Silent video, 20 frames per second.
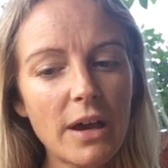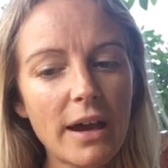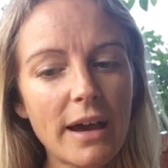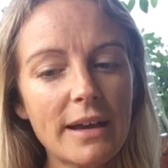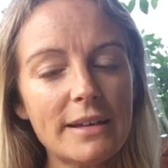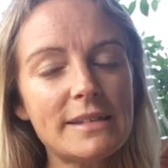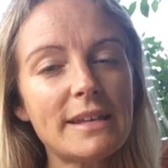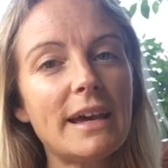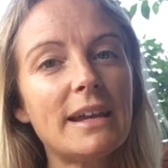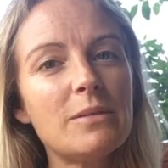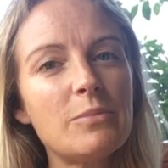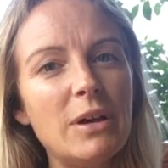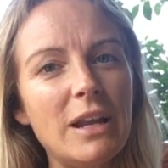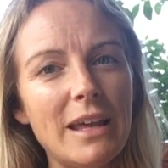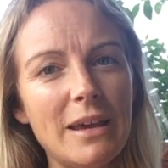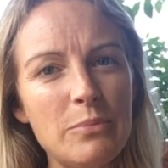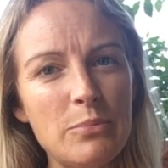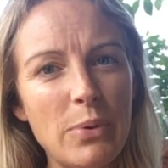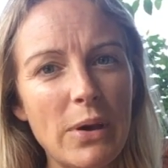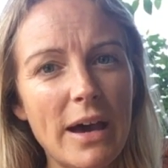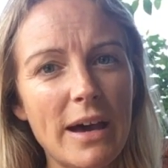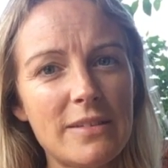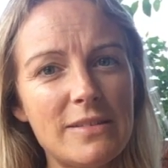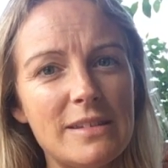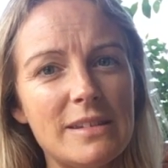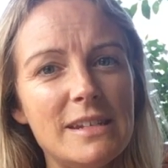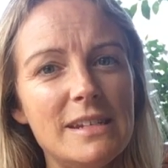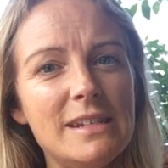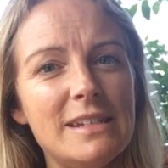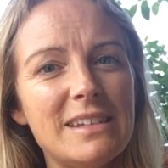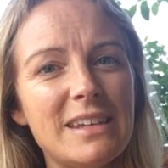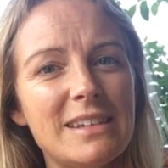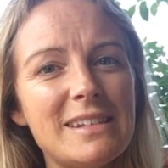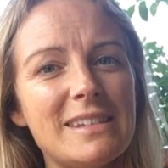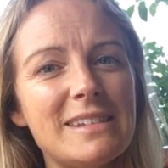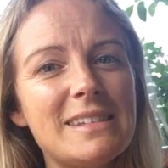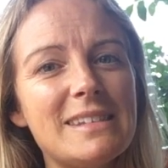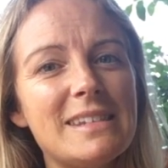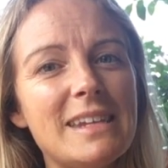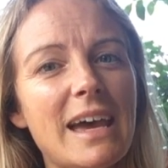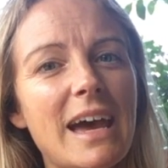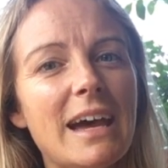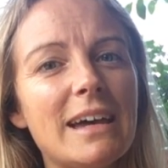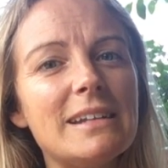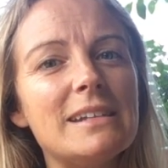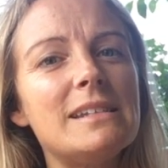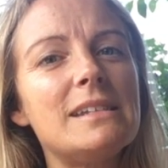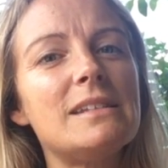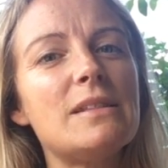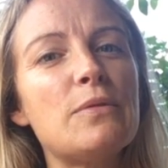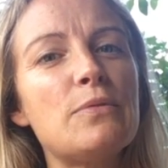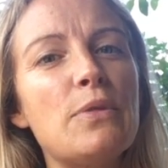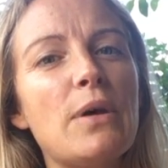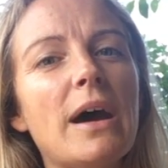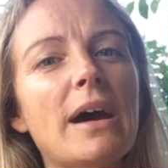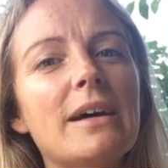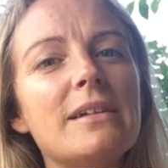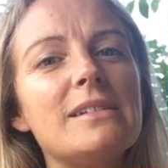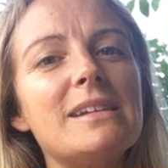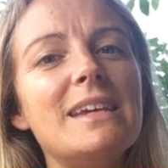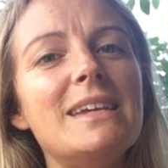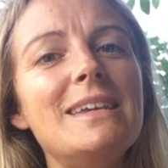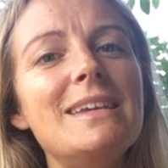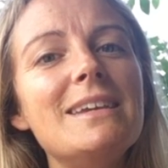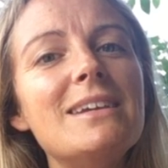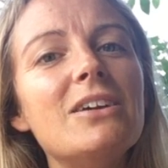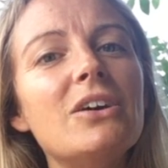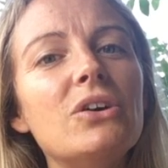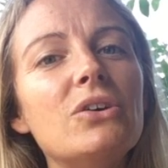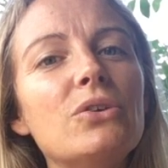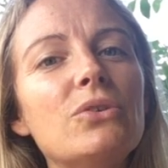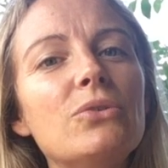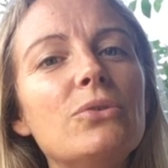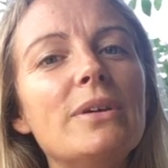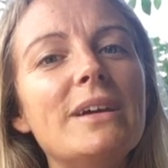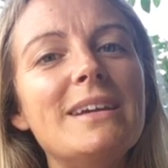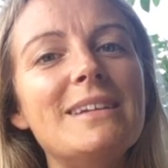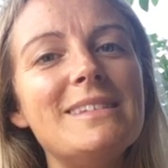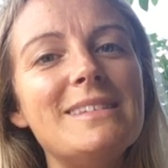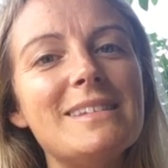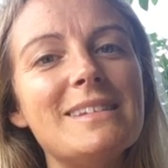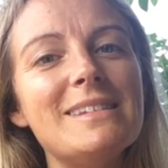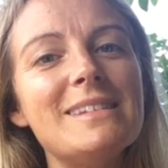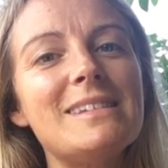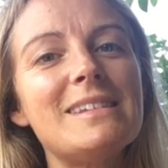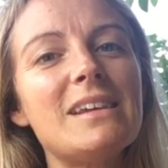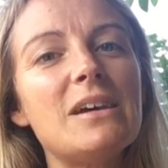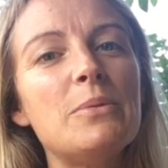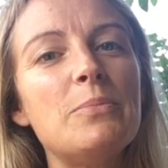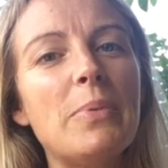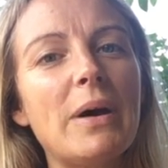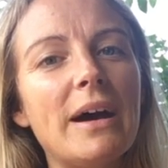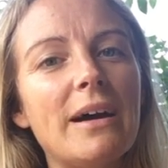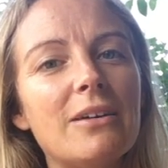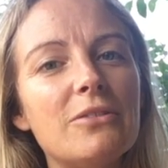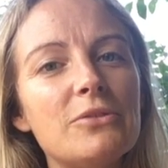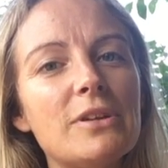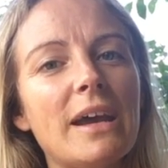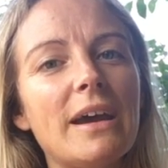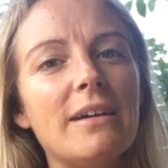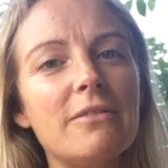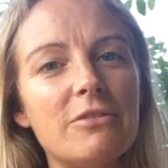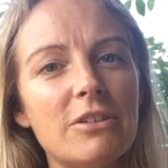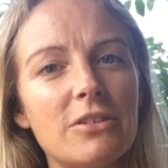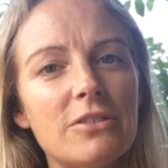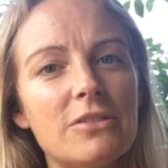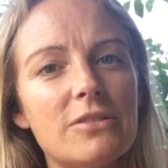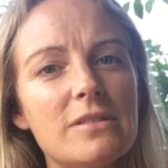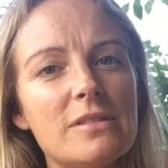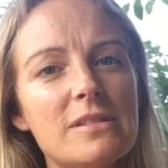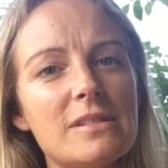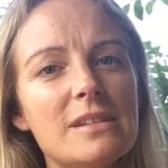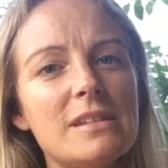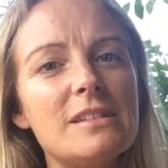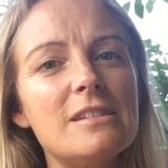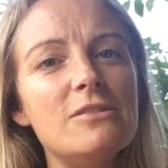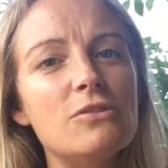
as animal empaths need to understand that ego isn't about arrogance.